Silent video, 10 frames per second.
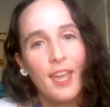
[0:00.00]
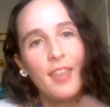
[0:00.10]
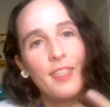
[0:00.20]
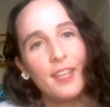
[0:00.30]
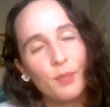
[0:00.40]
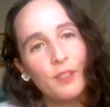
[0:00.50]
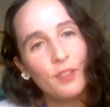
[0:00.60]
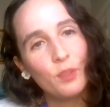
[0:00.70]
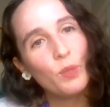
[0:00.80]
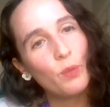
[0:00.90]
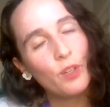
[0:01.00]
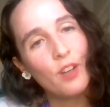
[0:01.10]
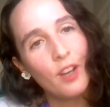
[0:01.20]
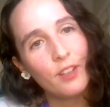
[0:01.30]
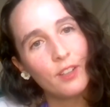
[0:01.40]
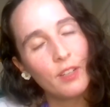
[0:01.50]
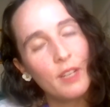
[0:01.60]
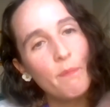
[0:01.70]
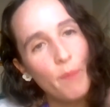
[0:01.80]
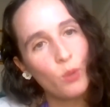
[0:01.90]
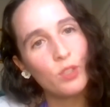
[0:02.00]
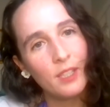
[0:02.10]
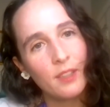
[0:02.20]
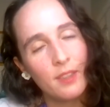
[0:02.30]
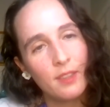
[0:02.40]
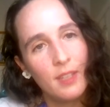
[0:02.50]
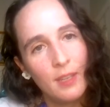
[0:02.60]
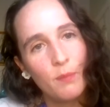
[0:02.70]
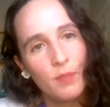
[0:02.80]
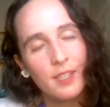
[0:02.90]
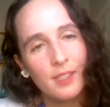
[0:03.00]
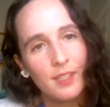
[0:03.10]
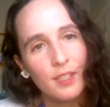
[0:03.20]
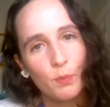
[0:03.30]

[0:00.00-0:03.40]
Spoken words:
And that's because we were not imposing him these things,